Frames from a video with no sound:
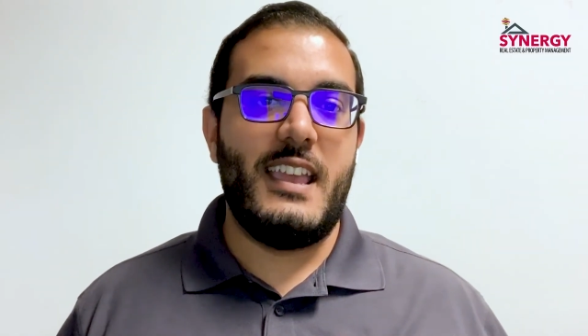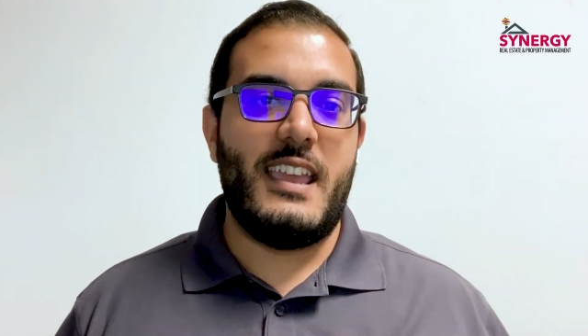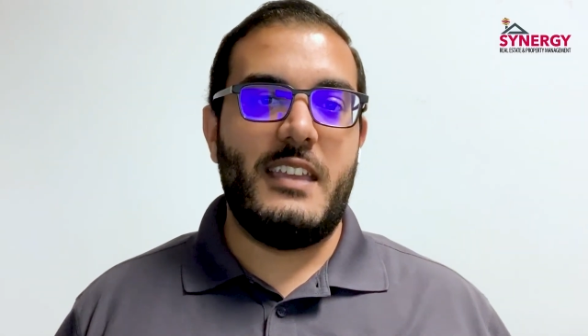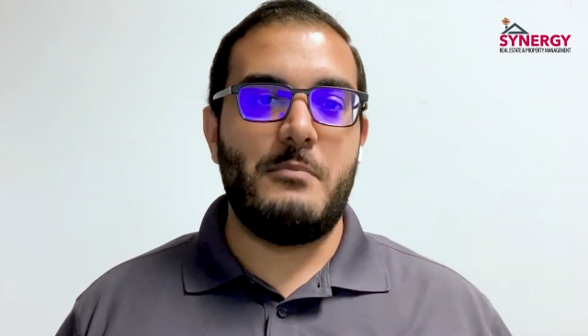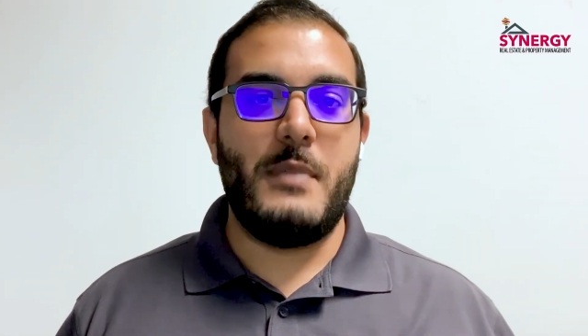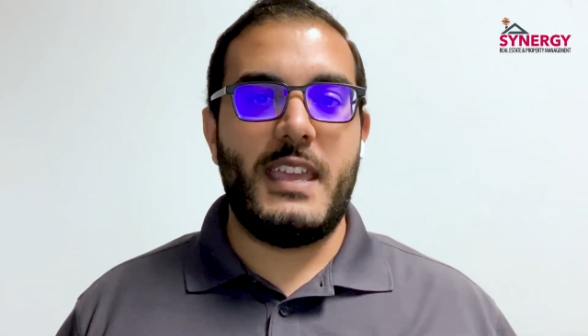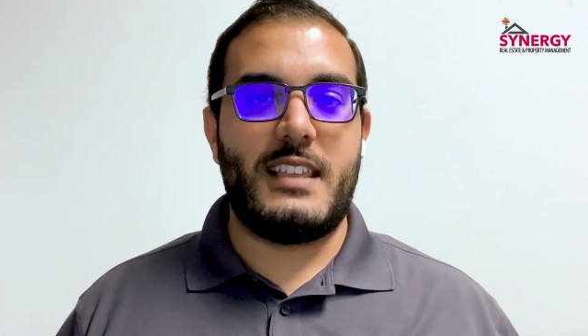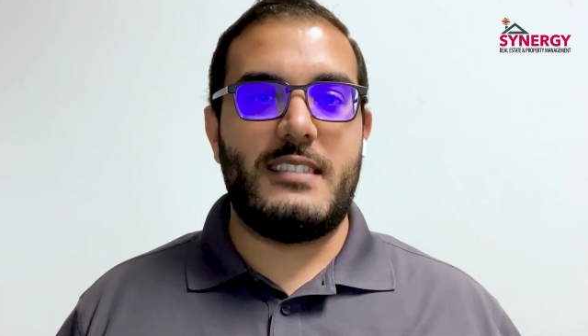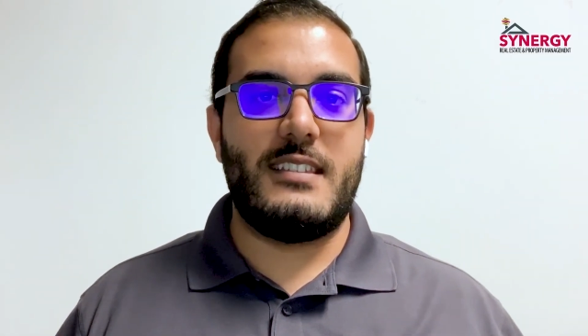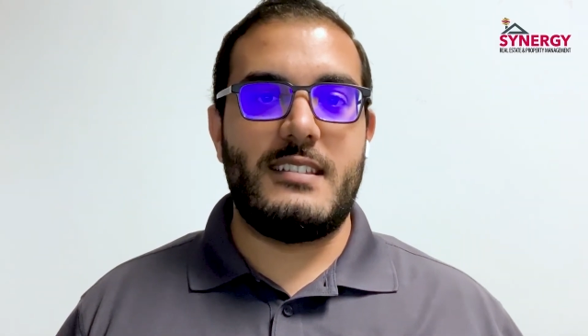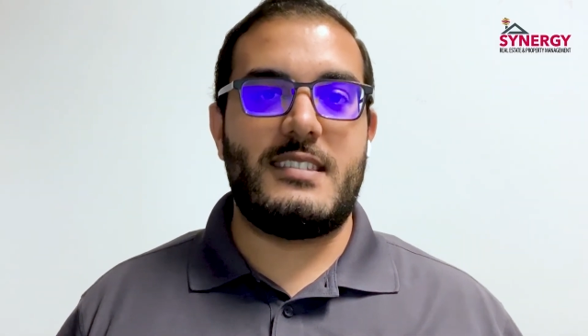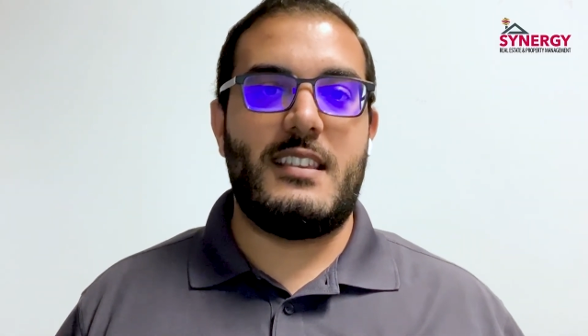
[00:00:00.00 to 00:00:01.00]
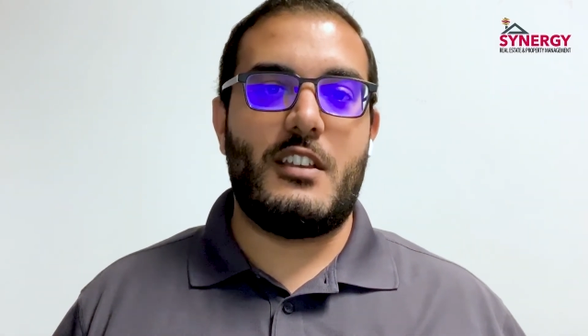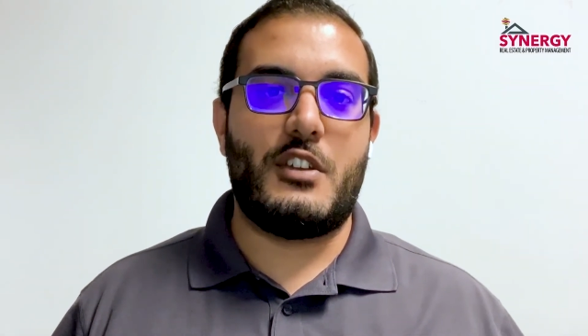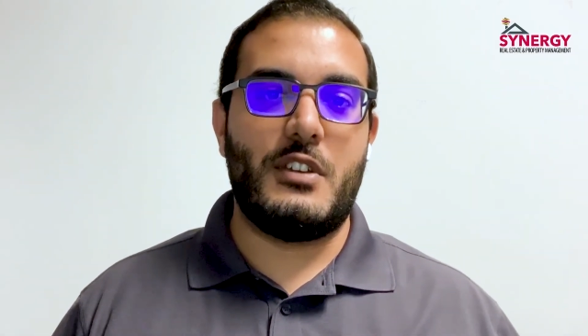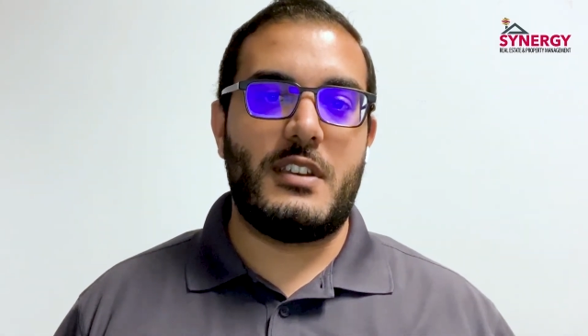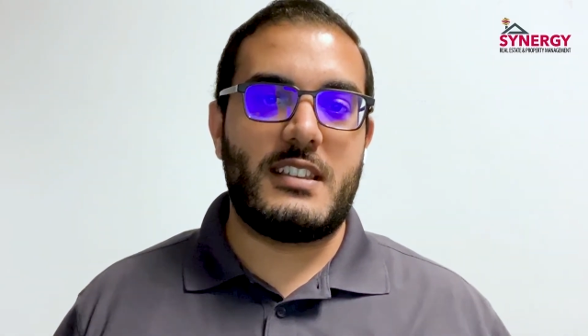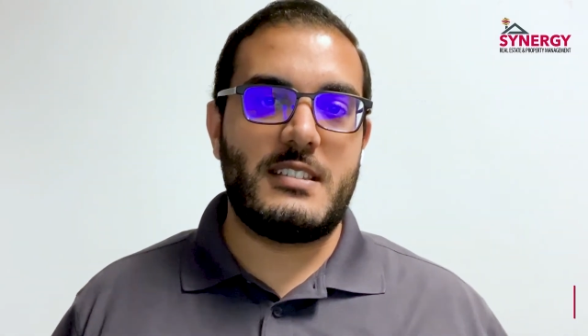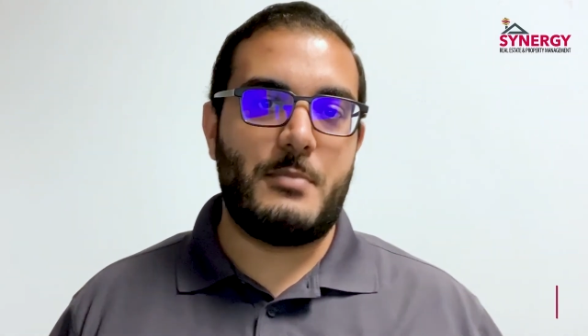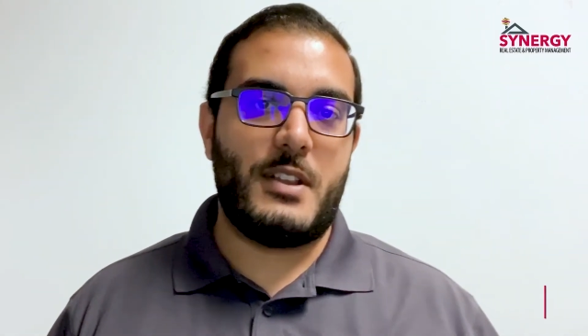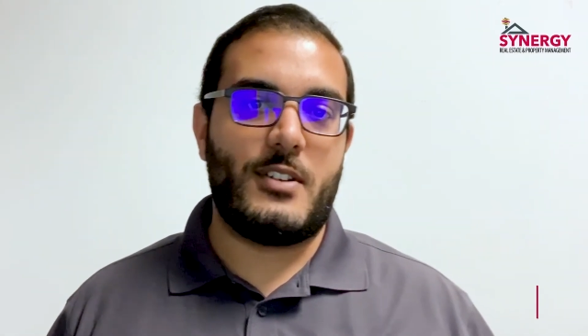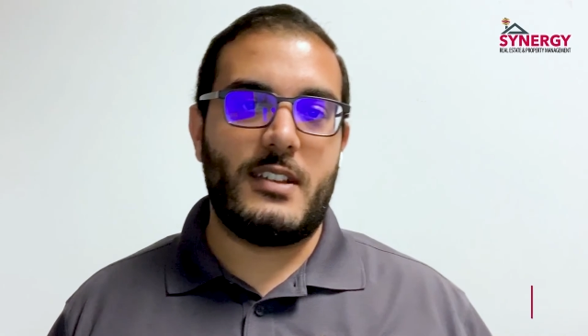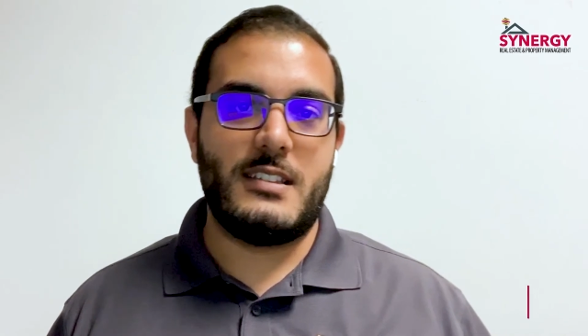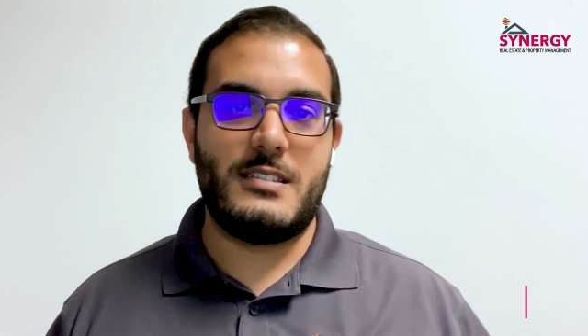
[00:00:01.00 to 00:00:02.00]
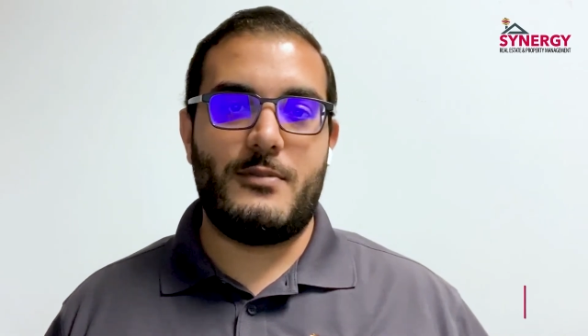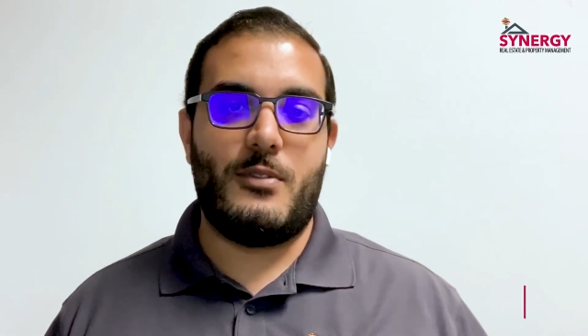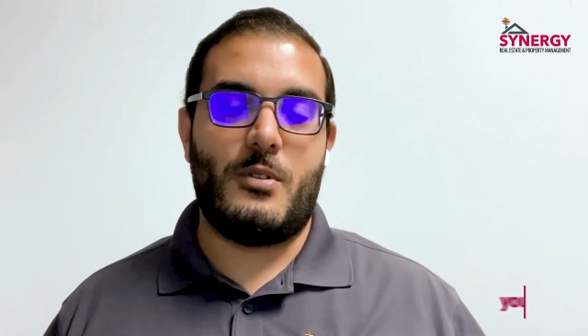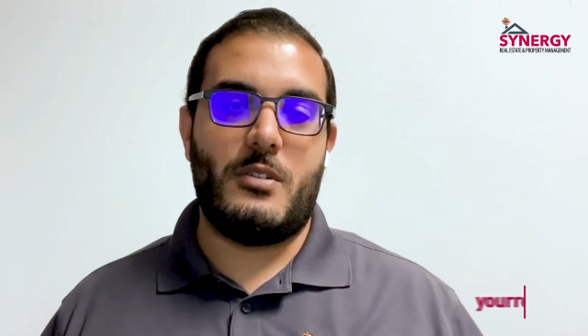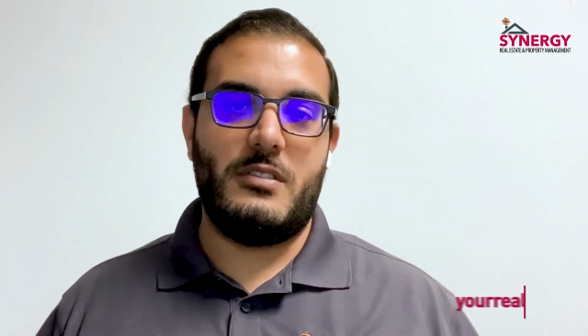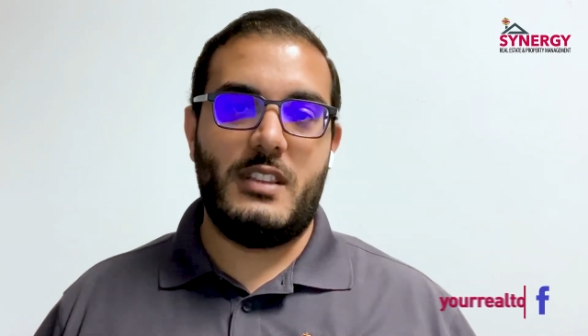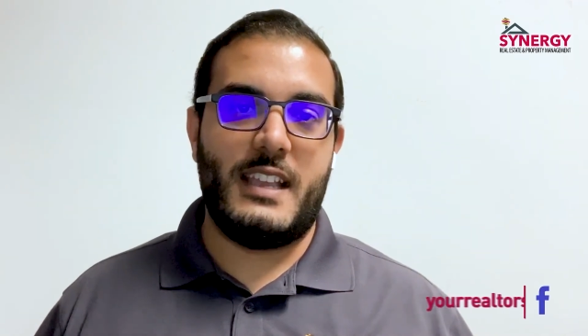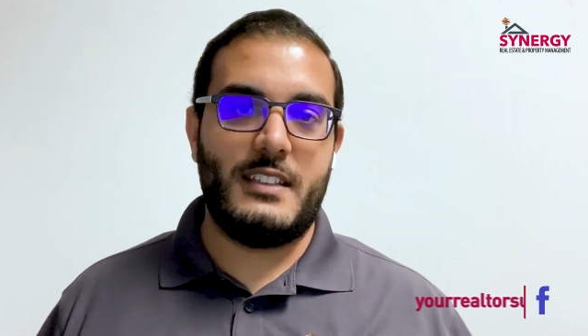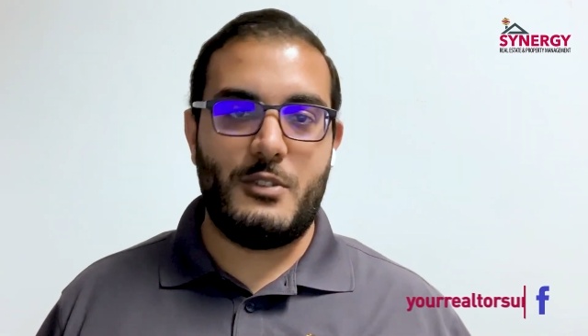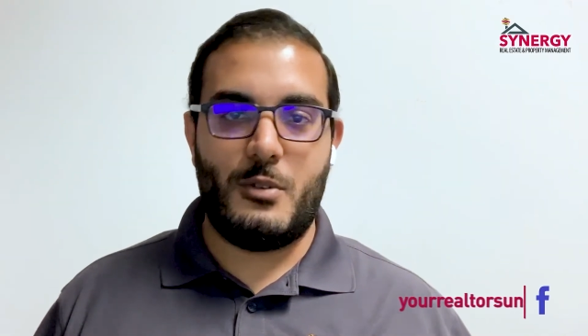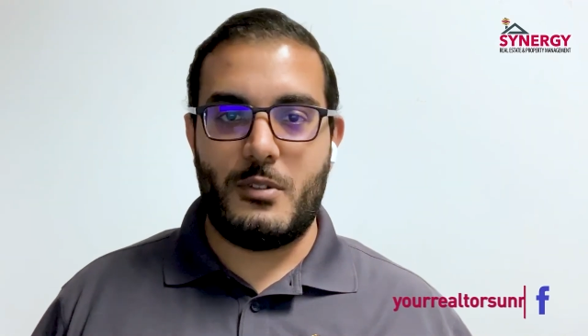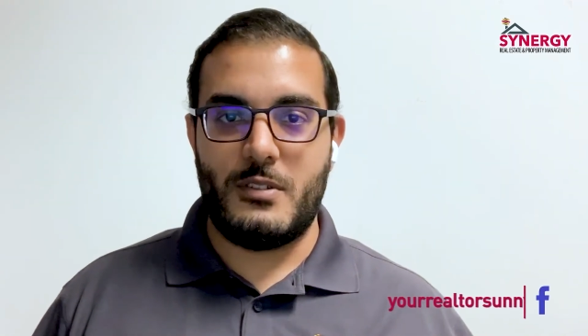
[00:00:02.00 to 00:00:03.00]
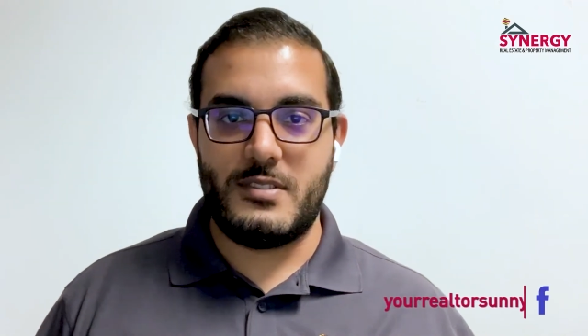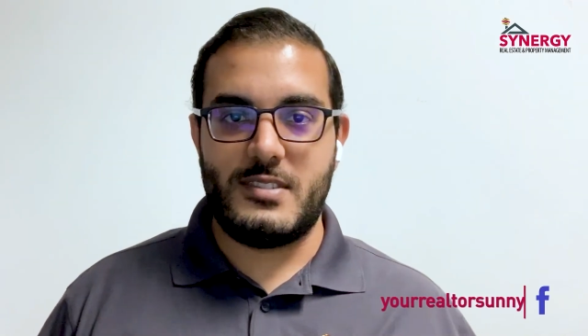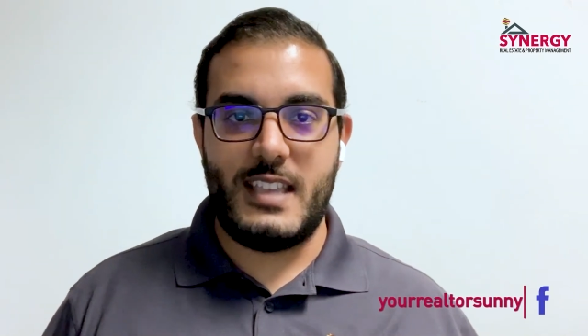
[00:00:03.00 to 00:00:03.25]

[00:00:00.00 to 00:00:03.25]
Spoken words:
and make this a good experience for landlords,